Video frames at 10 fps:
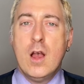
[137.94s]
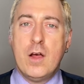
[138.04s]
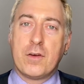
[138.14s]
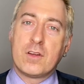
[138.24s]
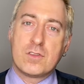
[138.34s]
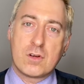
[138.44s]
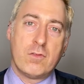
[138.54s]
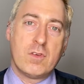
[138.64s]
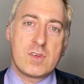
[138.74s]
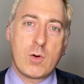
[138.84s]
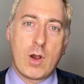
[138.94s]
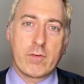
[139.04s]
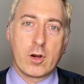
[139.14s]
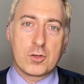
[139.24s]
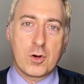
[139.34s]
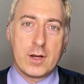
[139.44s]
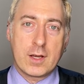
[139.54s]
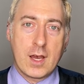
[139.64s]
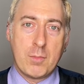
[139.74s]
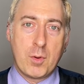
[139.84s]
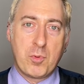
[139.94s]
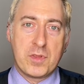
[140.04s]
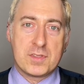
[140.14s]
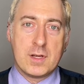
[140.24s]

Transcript: The Conservatives, however, are trying to come up with this